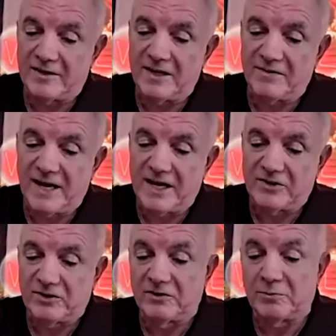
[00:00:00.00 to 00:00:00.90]
the
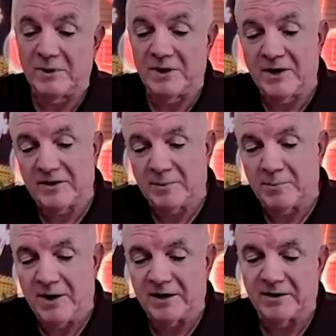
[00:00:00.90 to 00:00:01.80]
deviations, but not the
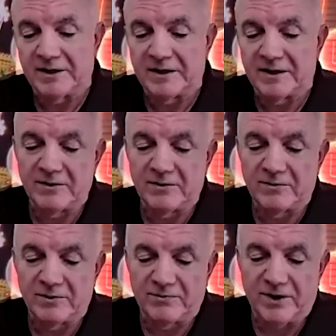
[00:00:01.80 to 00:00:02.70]
modeling that
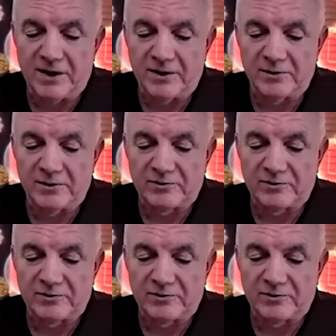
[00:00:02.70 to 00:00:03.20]
follows.